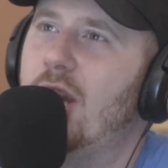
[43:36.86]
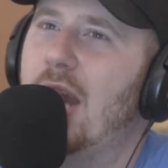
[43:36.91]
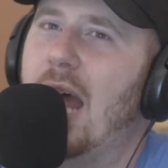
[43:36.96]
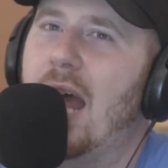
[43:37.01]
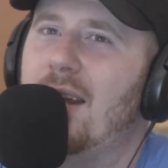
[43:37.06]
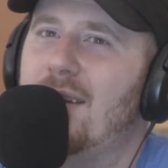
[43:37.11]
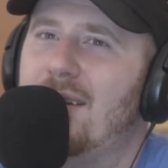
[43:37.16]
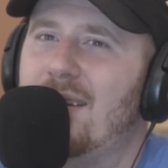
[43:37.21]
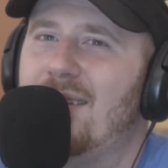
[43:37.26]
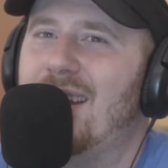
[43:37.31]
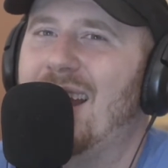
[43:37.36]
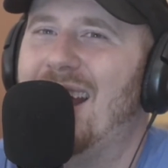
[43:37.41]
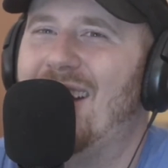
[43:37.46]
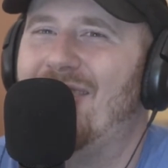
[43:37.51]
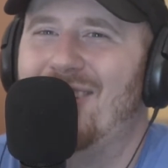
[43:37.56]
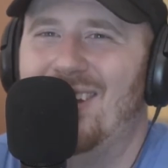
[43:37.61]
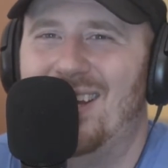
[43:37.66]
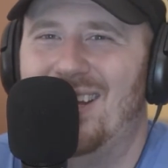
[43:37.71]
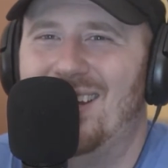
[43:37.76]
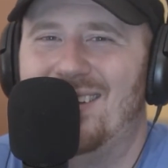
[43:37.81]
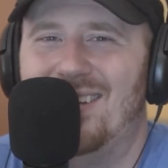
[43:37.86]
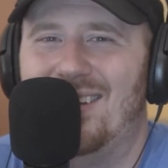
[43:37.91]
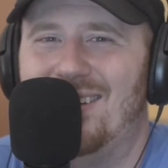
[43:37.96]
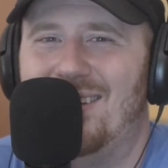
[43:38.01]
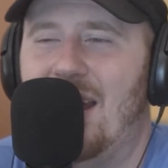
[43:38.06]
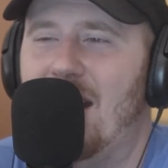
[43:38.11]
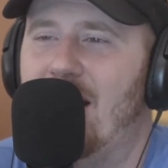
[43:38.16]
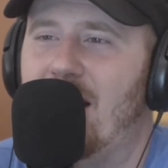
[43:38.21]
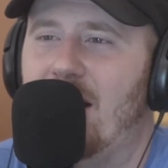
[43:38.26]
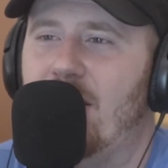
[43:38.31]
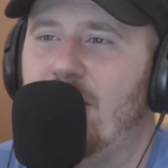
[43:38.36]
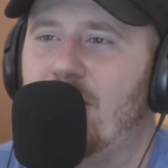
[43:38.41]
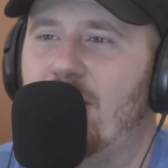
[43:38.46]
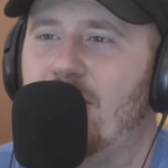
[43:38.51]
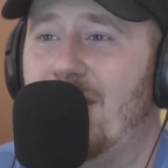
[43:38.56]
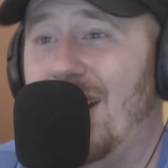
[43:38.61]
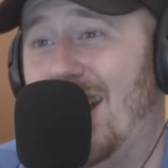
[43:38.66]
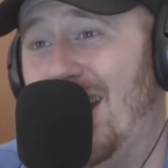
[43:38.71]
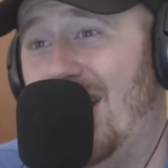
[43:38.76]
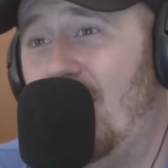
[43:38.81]
that is like I feel like it's a dead
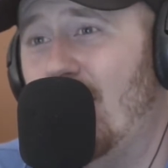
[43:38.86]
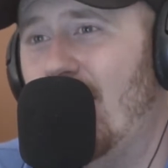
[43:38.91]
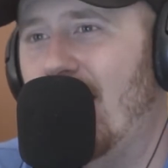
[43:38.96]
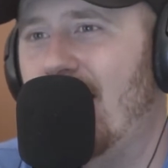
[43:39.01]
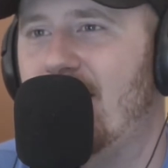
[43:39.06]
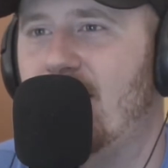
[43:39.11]
industry anyway.